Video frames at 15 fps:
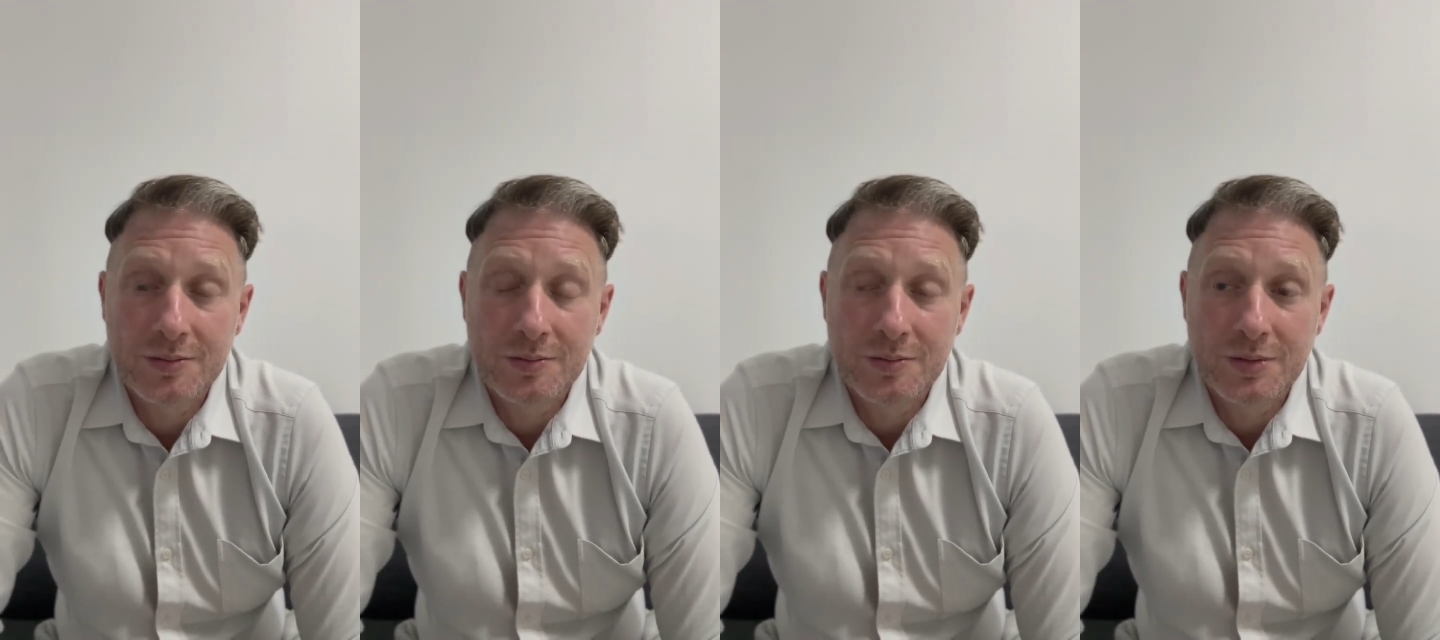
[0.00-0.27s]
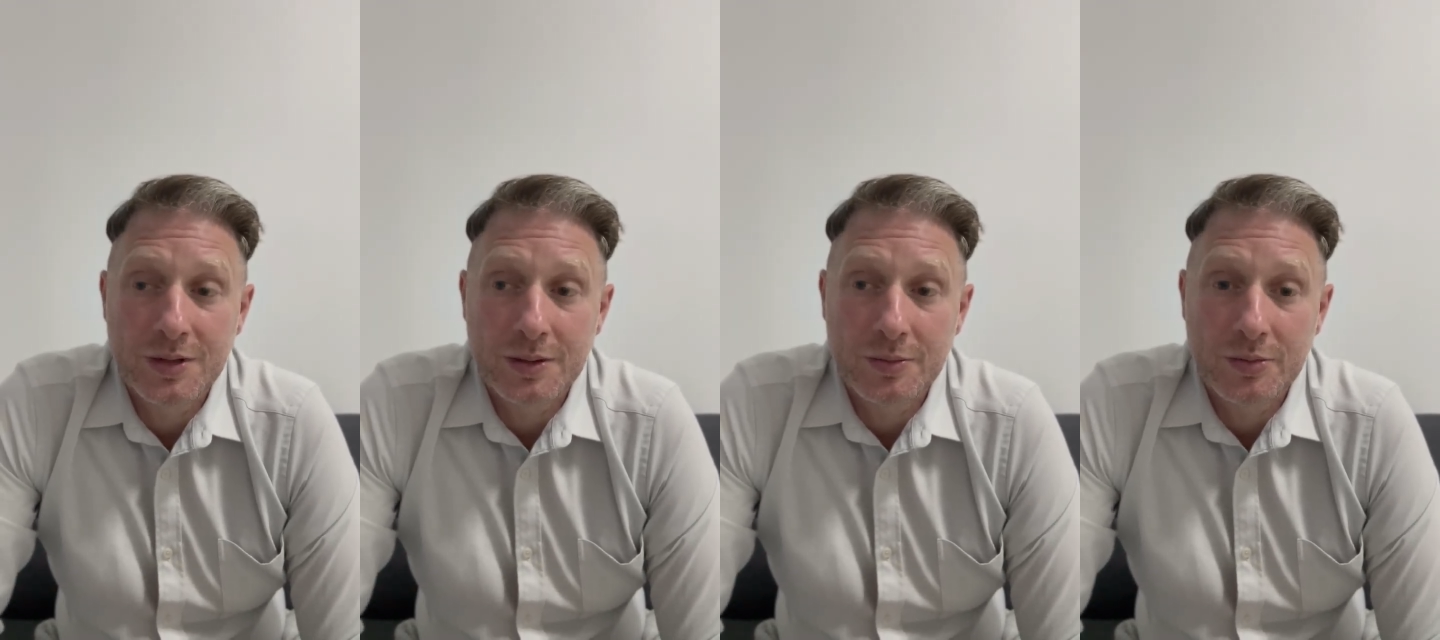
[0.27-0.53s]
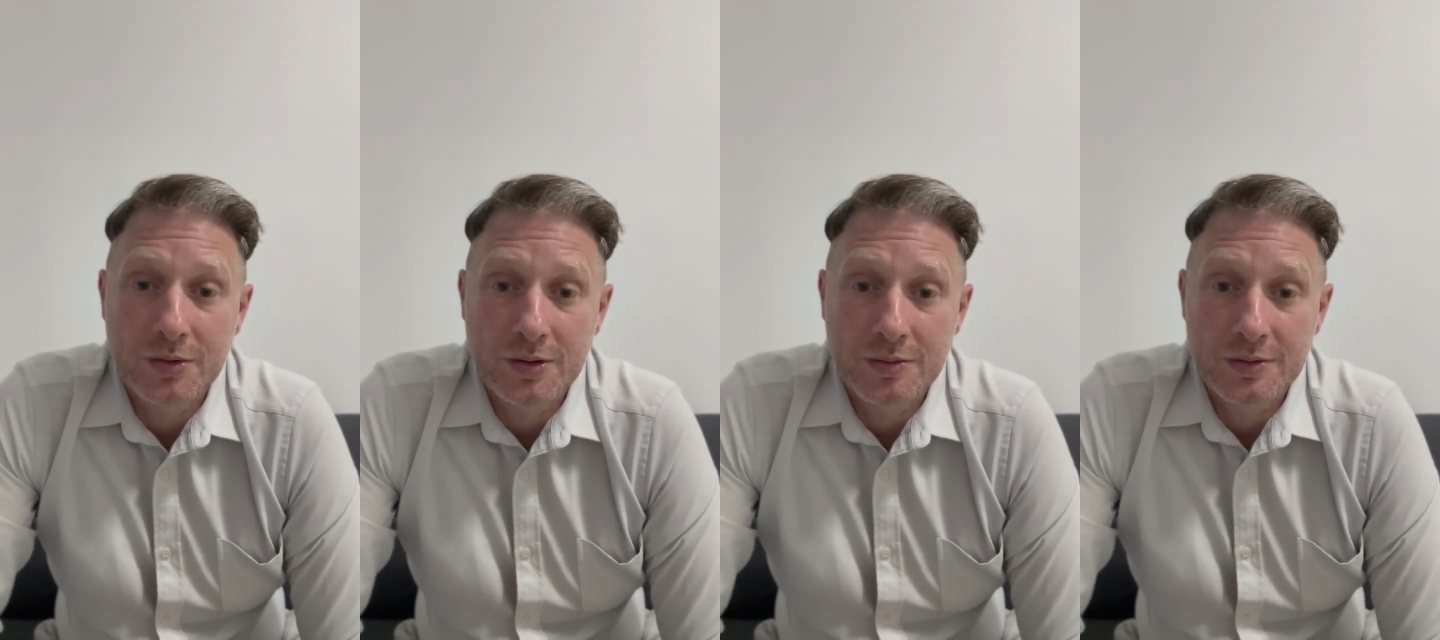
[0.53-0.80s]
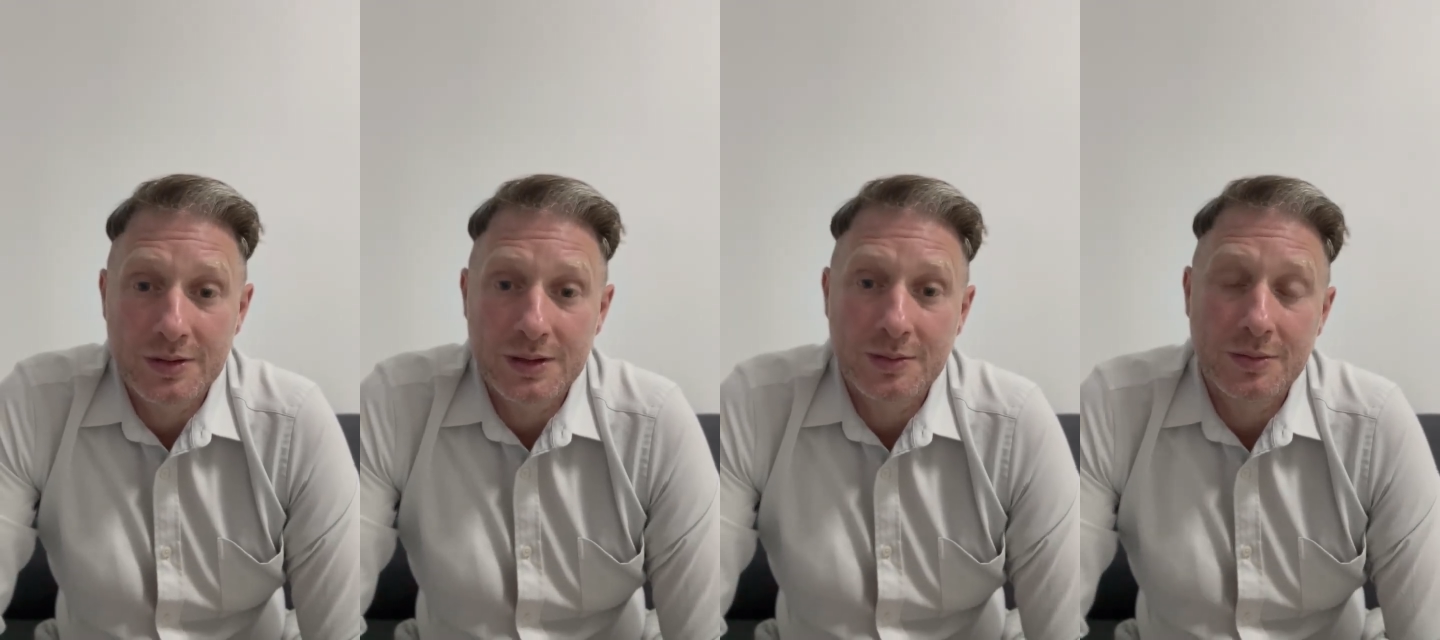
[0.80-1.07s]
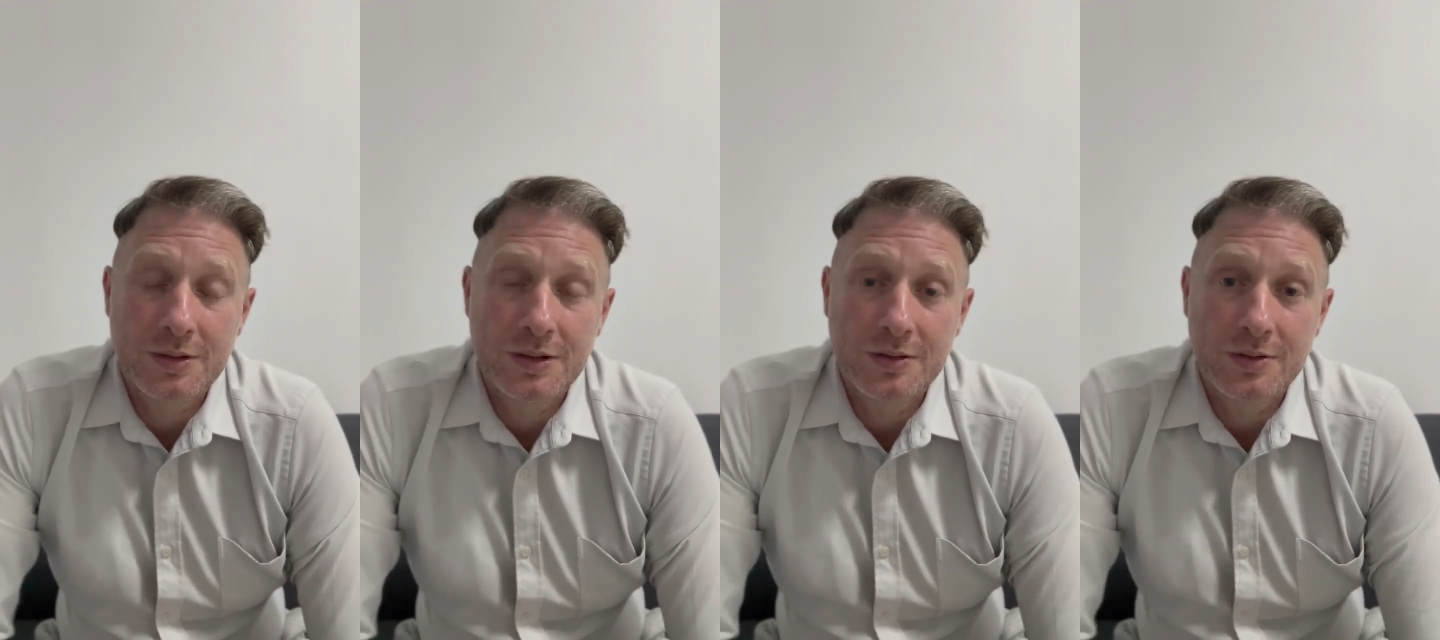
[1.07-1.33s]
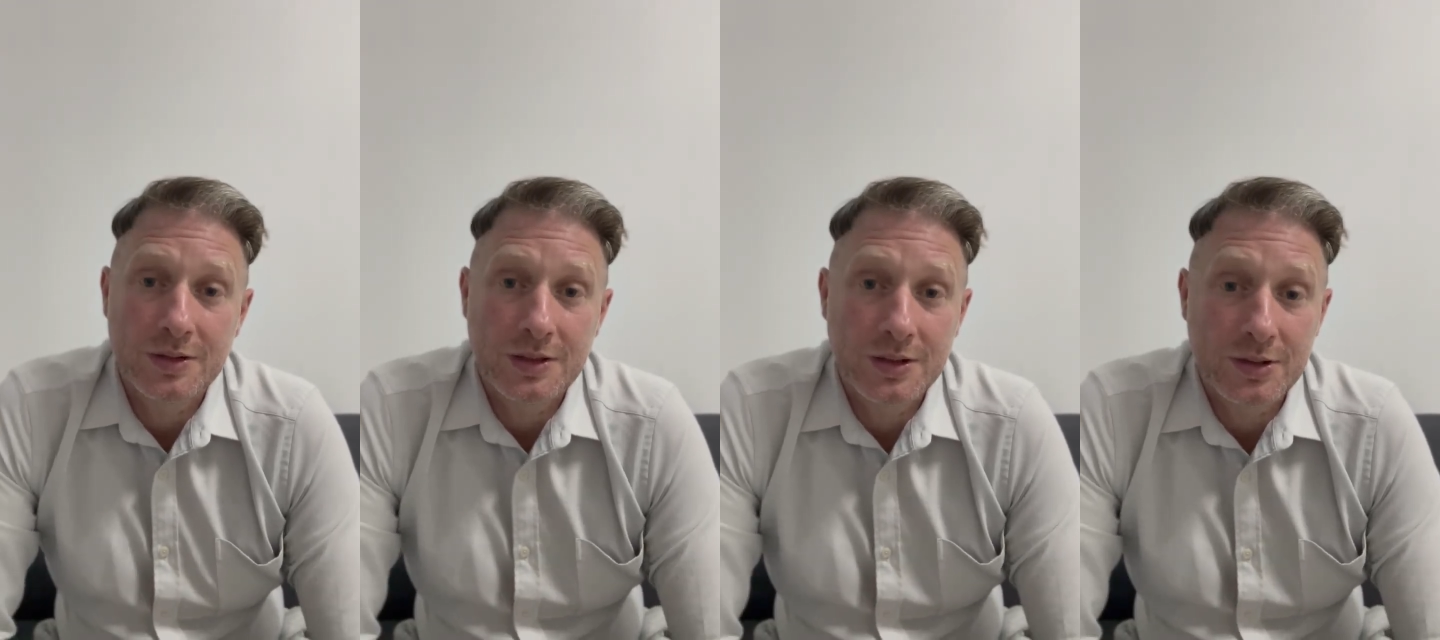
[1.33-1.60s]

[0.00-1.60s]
But I bought it with somebody else I